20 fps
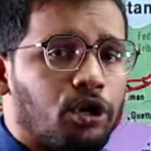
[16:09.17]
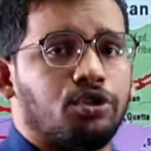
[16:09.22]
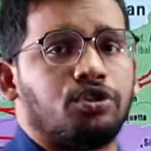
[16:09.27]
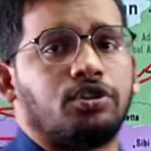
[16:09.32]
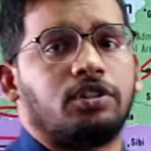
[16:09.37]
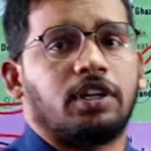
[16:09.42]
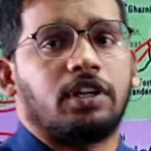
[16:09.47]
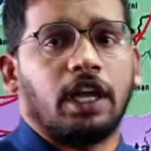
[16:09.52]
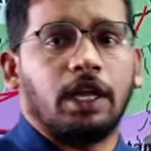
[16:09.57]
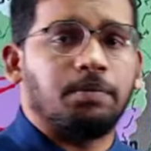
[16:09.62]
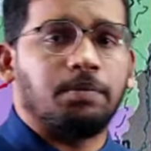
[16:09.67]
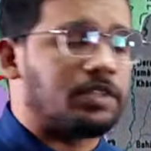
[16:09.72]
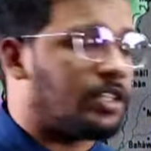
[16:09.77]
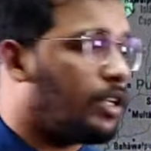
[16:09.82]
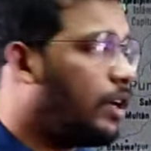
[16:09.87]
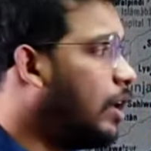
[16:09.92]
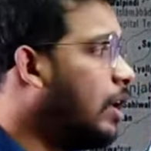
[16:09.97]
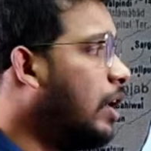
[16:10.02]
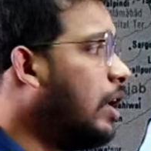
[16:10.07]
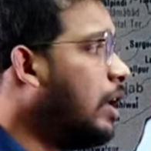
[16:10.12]
Baluch
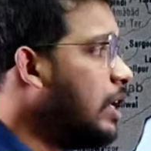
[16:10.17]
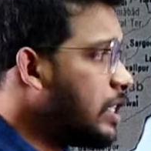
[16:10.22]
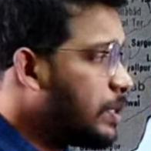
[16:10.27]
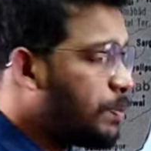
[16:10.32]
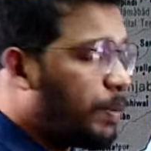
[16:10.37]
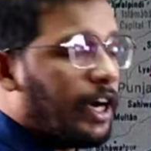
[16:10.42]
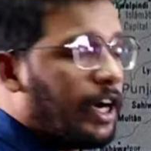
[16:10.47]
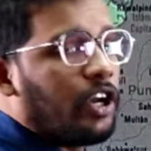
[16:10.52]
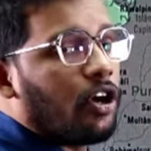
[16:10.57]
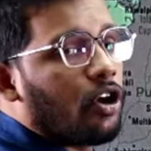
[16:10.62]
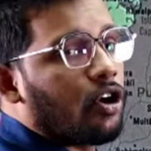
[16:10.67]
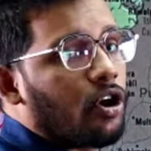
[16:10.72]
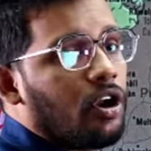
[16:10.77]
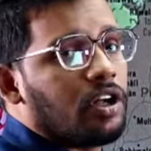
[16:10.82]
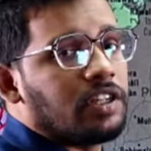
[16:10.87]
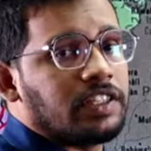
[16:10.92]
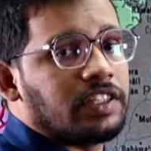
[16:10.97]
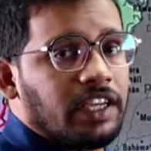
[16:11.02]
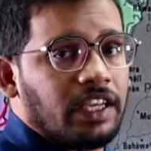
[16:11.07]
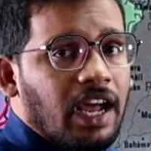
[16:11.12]
tribes spread
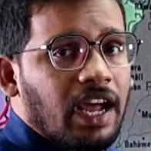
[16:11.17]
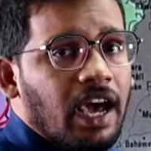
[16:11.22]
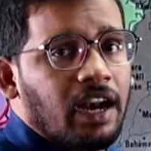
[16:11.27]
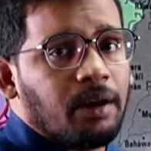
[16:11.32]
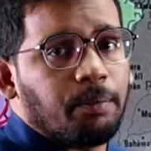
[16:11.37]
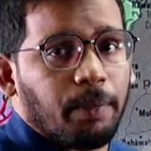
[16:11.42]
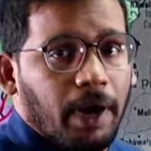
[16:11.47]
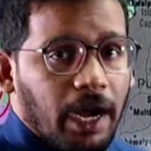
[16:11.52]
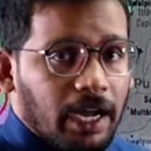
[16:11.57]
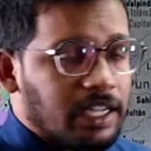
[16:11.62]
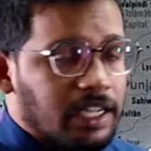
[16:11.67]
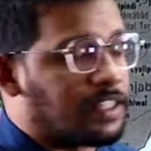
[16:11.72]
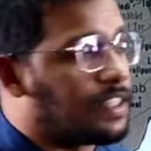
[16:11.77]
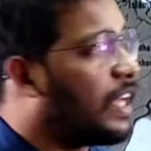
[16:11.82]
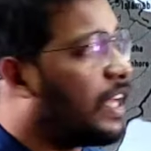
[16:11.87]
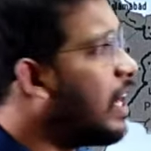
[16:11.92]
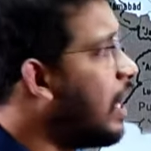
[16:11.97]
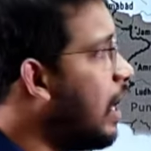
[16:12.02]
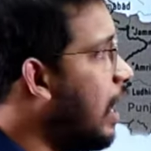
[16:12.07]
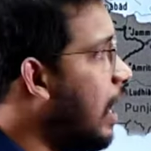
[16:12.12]
across Iran,
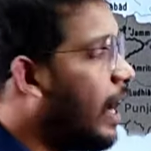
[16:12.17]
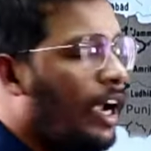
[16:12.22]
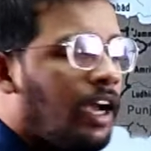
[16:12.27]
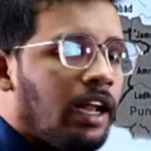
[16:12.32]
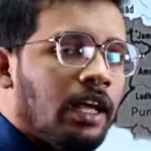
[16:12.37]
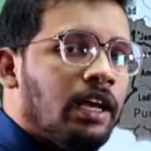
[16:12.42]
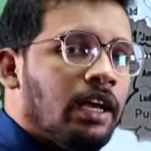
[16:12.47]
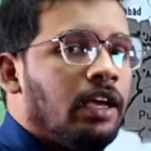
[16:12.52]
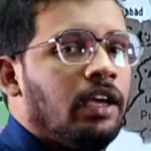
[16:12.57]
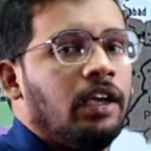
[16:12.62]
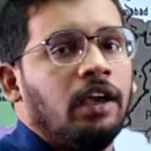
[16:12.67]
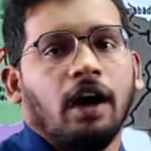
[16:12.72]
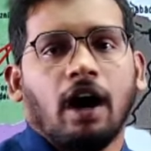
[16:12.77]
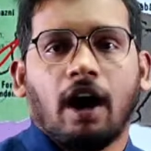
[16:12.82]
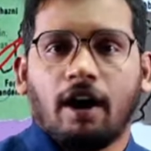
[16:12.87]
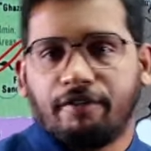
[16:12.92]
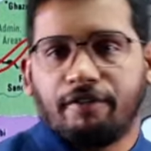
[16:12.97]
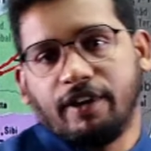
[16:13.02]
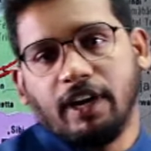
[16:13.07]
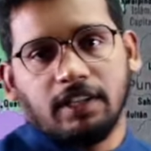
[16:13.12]
Pakistan, and
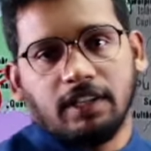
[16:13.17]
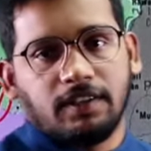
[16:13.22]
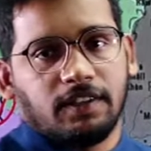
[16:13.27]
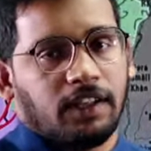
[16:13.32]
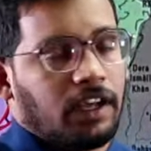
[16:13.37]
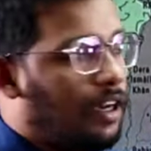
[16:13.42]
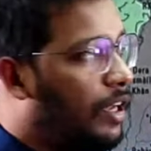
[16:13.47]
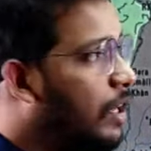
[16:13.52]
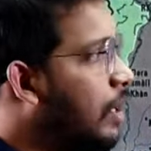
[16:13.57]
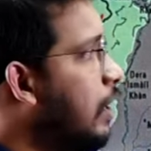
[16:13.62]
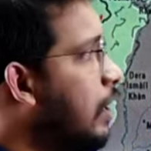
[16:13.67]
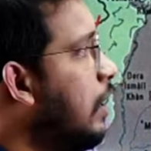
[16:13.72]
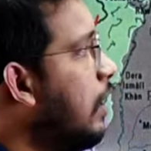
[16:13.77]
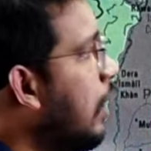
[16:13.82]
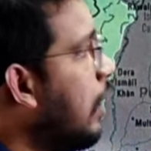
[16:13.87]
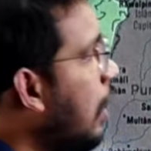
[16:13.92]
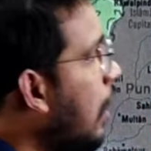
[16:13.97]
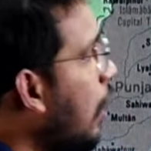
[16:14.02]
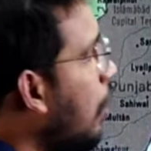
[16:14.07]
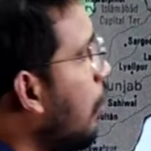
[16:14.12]
Afghanistan.
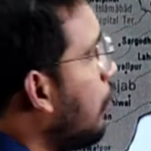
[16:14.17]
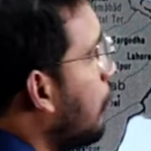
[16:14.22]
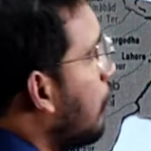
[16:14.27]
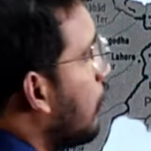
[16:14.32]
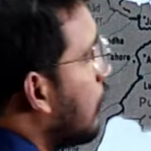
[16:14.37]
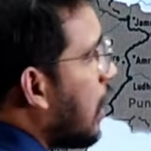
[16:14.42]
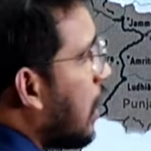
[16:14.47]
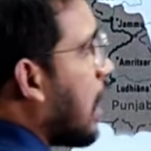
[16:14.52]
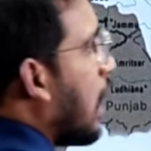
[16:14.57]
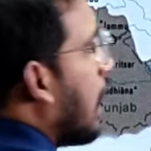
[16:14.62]
Now, the